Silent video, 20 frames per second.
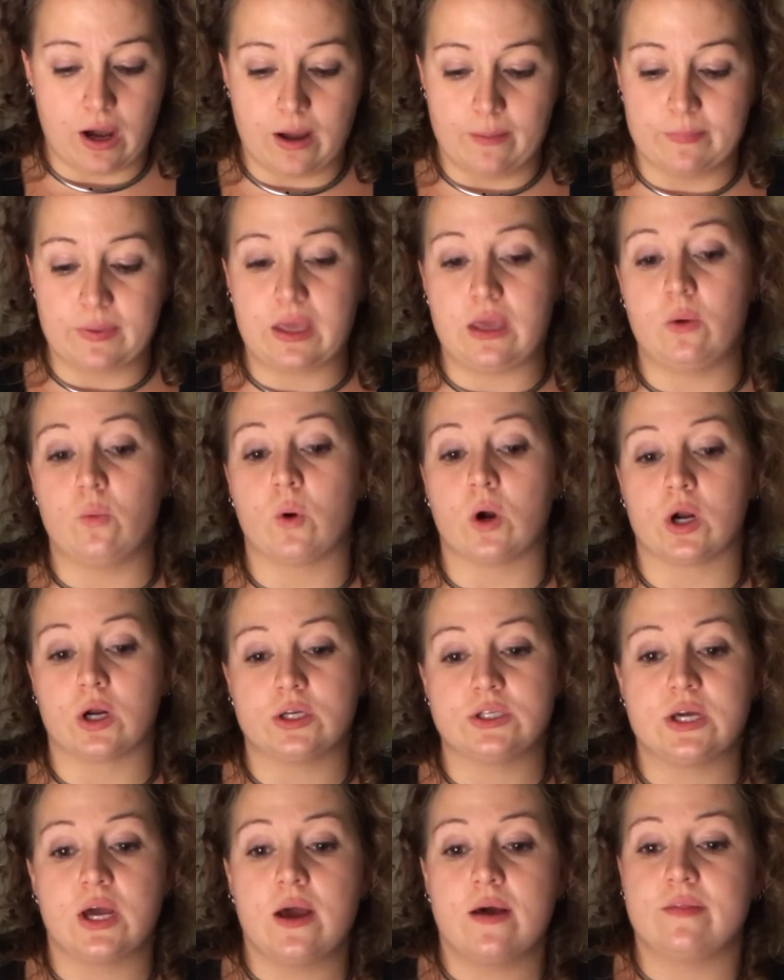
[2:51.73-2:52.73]
Um, he
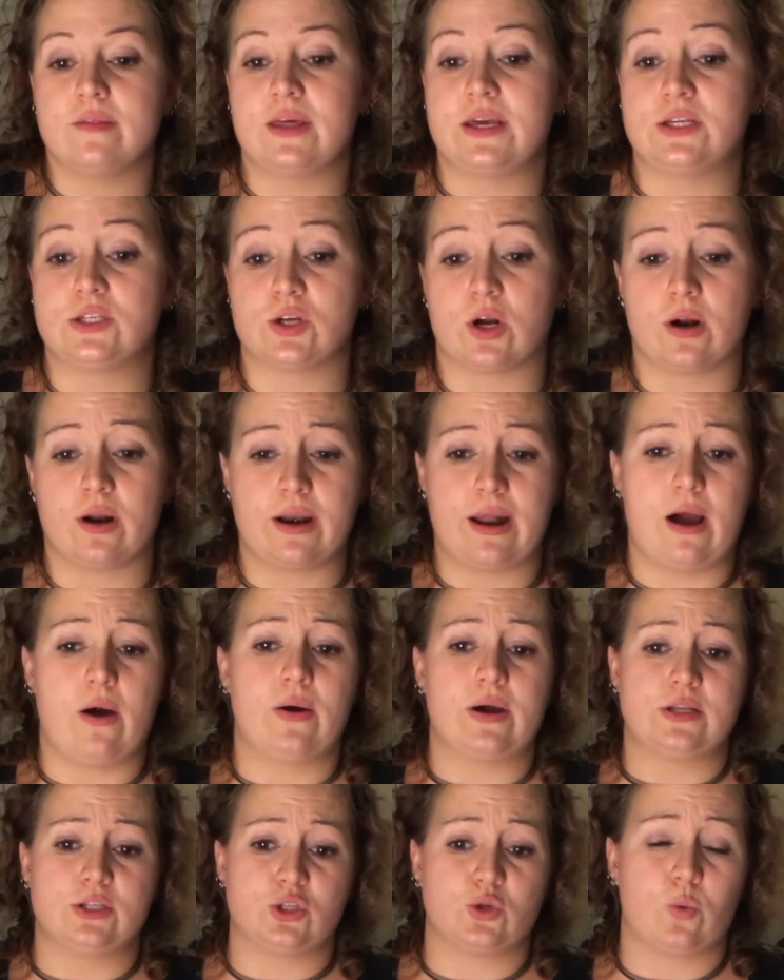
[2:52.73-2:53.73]
worked, they started
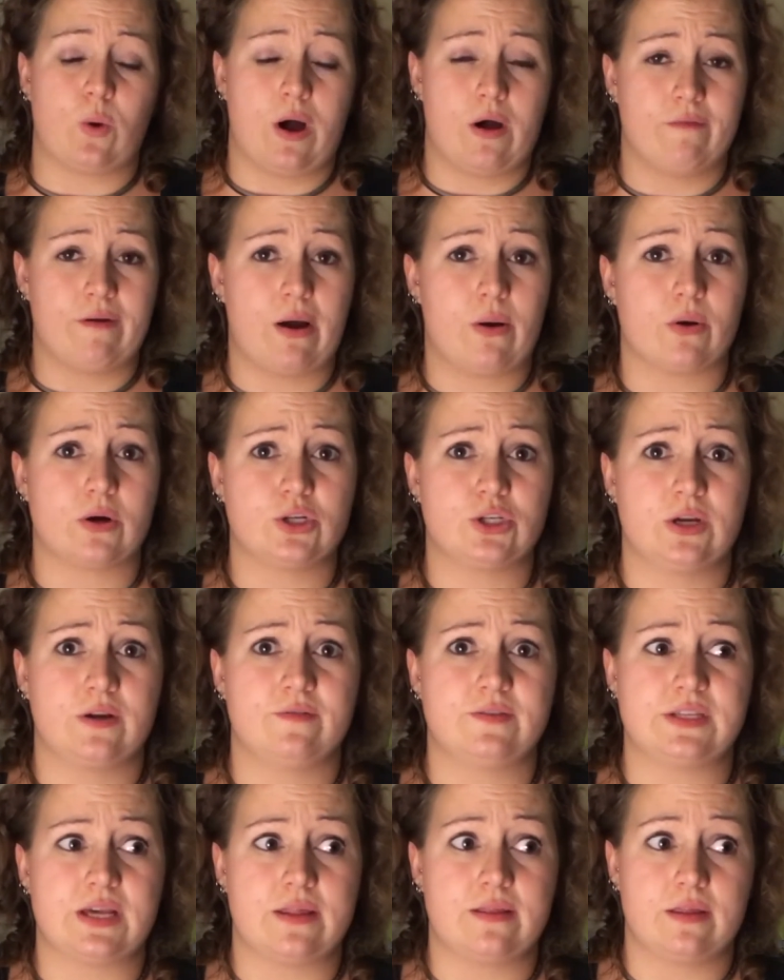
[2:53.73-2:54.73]
out as 12 hour
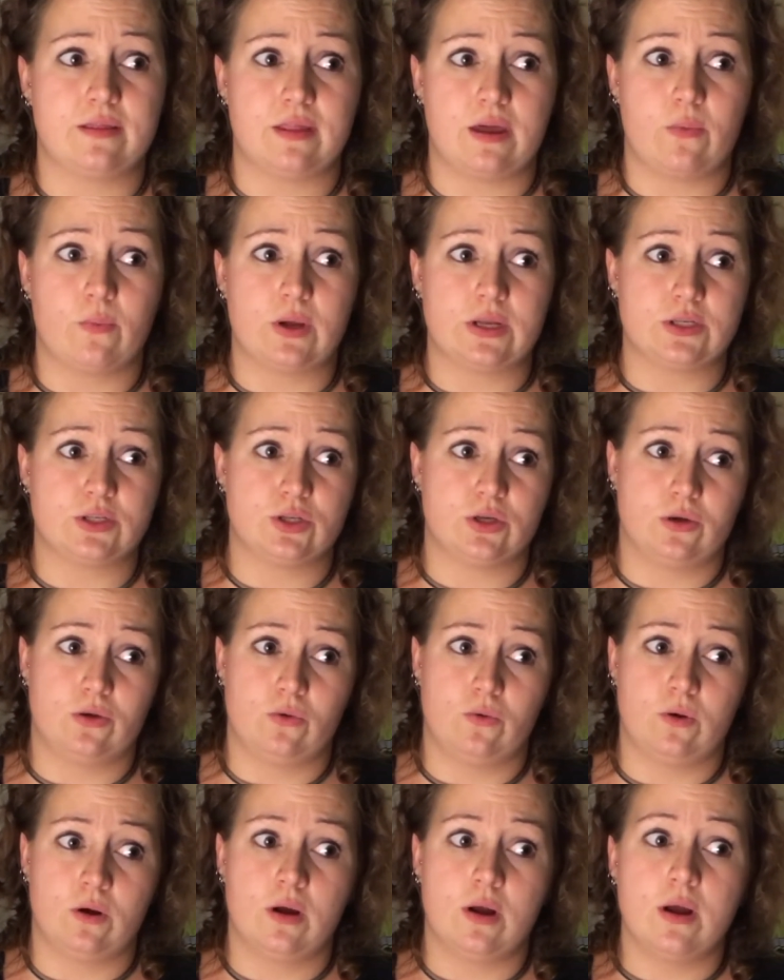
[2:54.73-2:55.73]
shifts and then they went
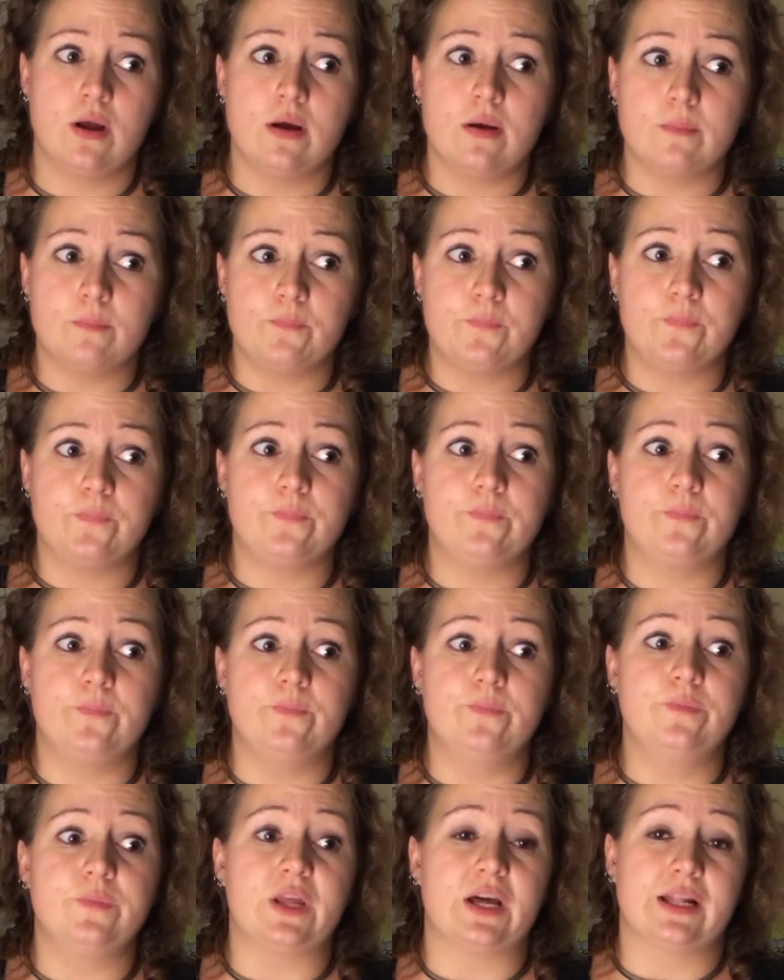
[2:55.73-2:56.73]
to
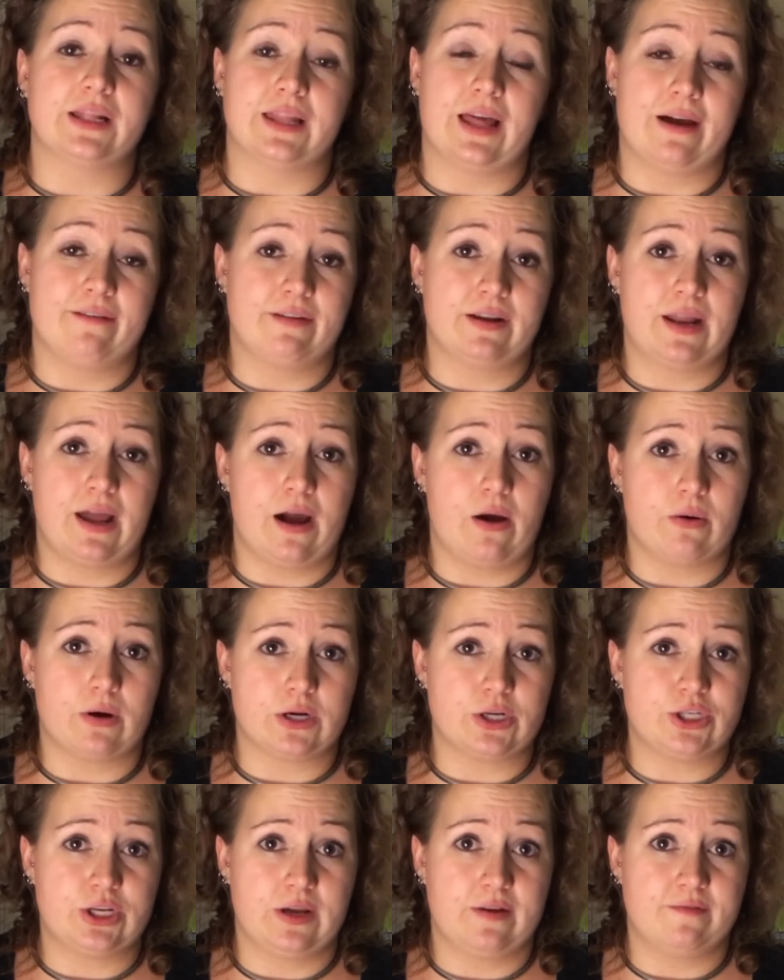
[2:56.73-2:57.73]
11
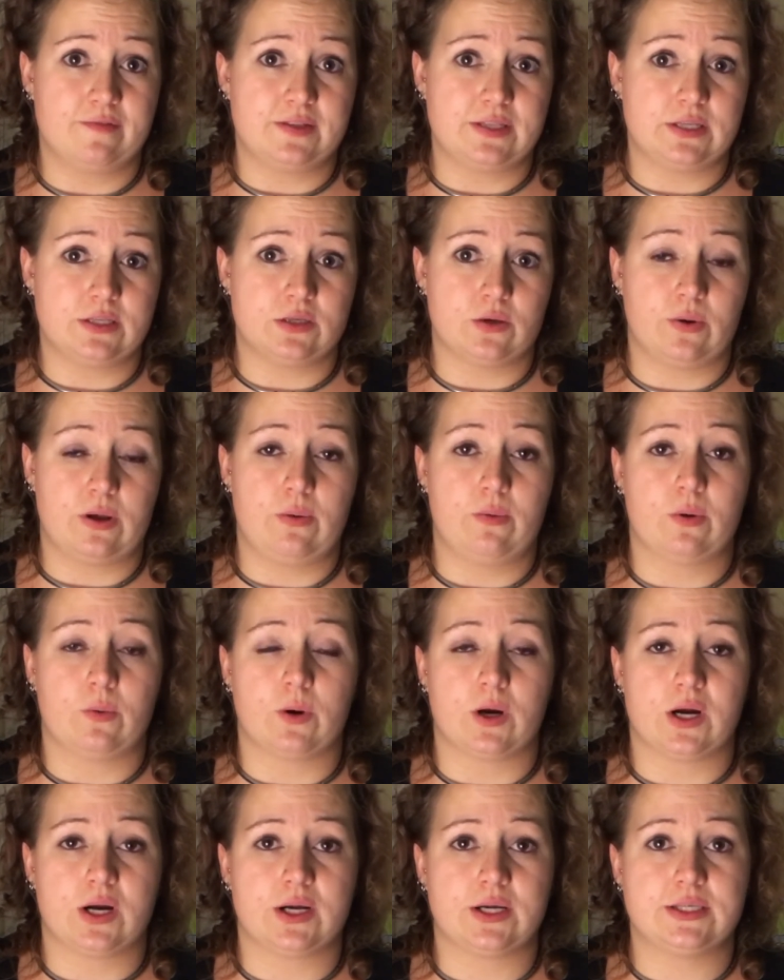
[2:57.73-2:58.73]
hour shifts. So he would
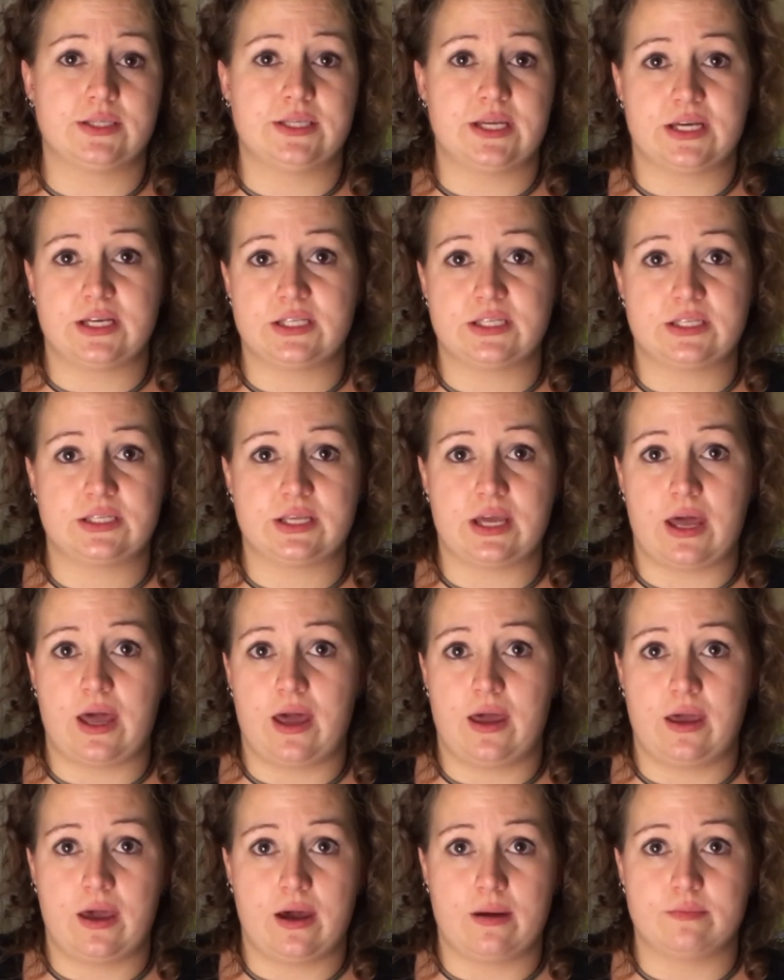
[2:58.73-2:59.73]
work 6
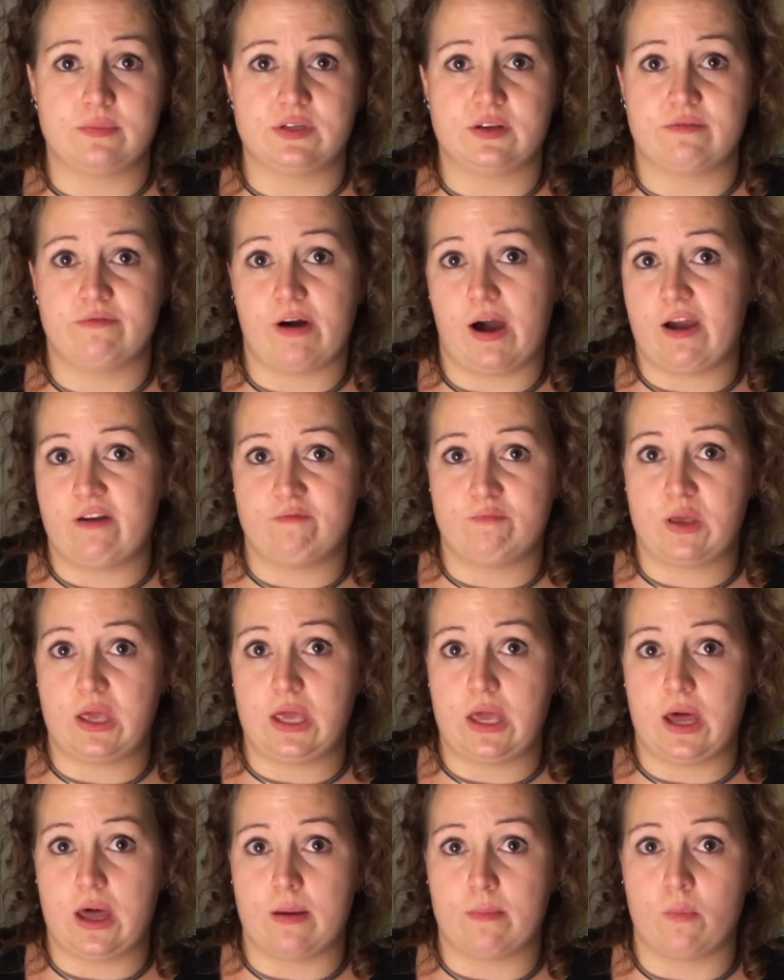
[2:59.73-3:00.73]
a.m. to 5
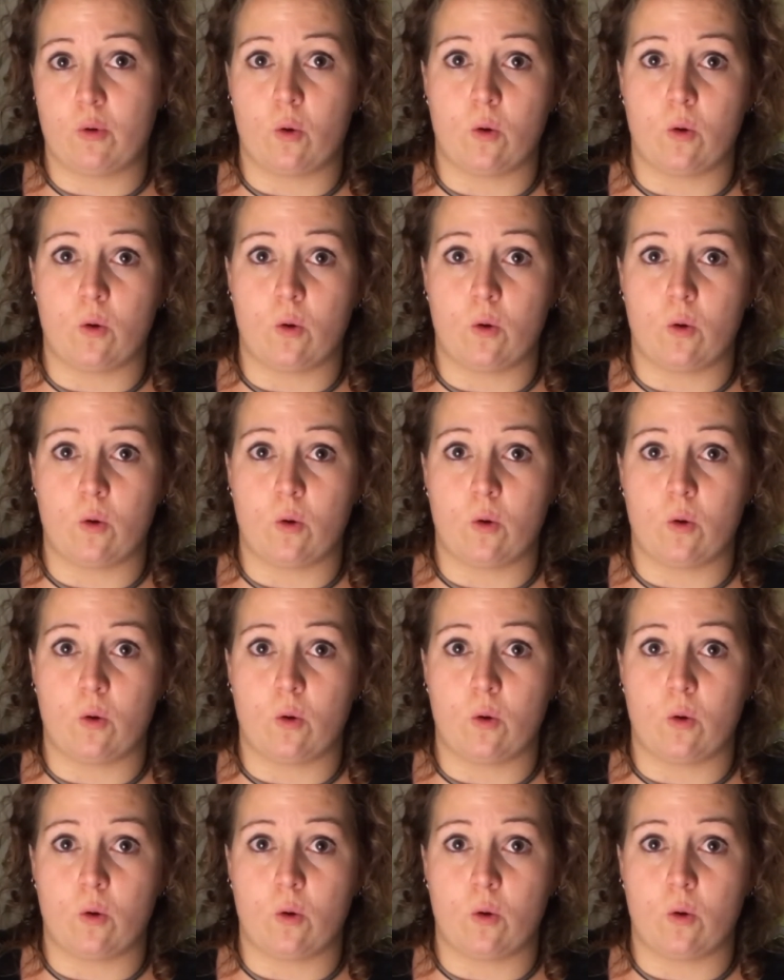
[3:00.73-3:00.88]
p.m.